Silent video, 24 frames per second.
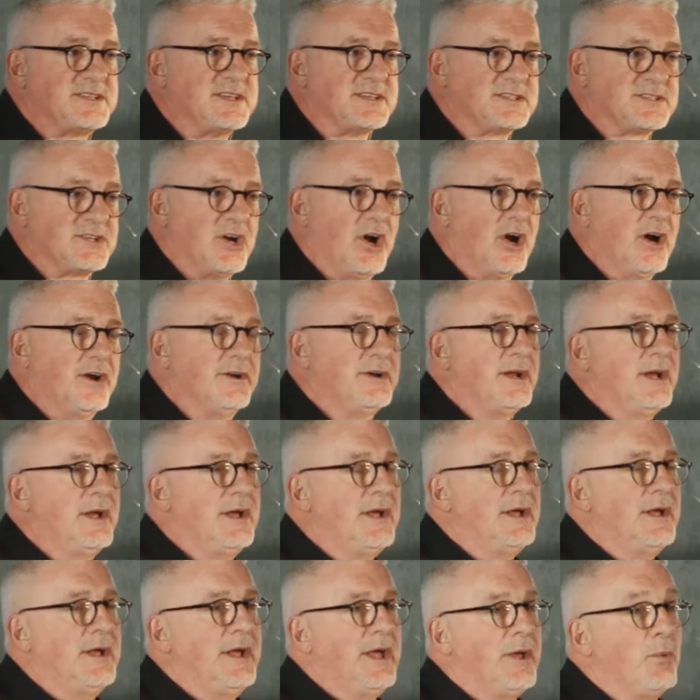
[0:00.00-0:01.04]
to start.
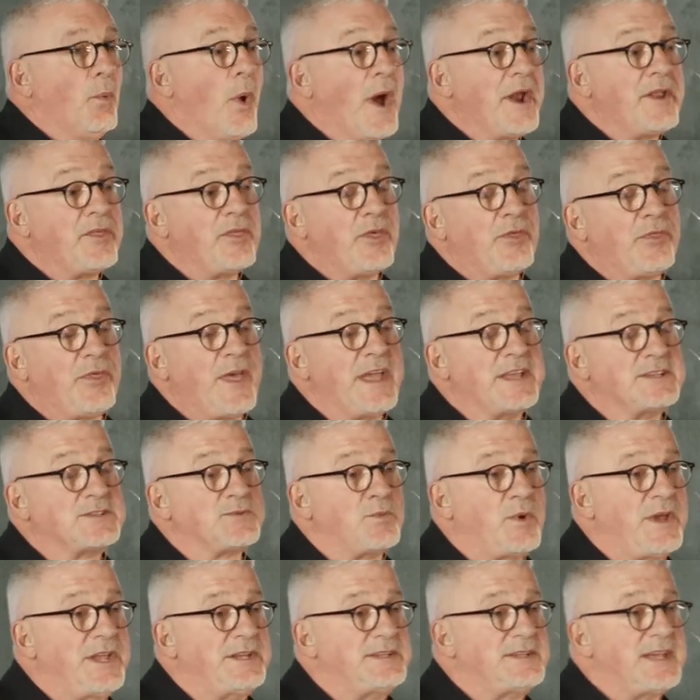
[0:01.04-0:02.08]
One of the things
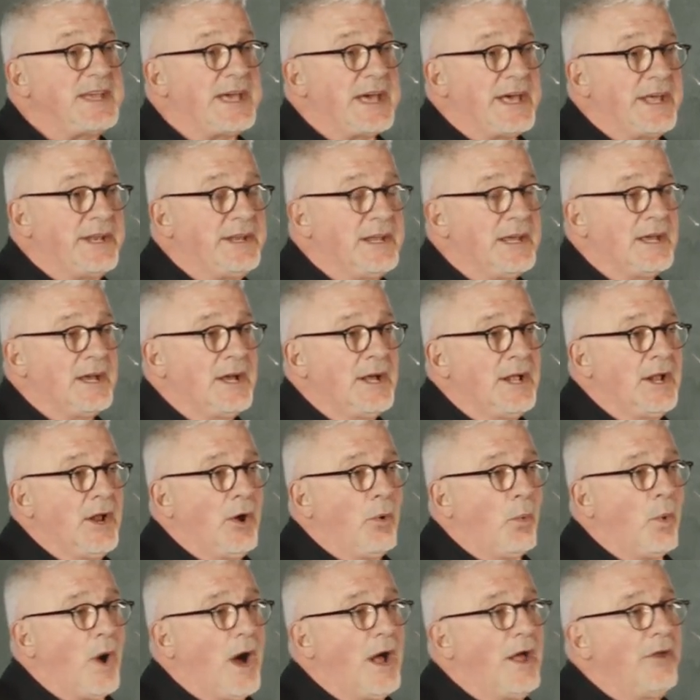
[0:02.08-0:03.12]
we did
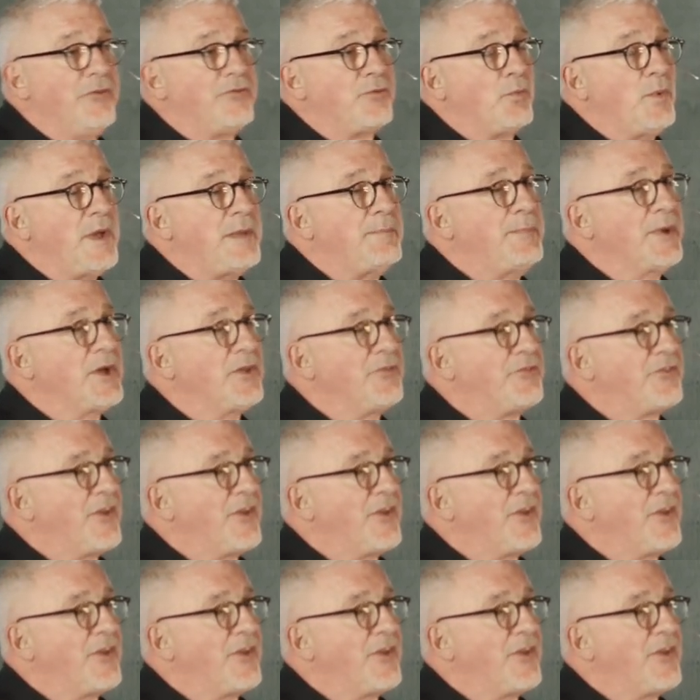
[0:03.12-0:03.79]
was we built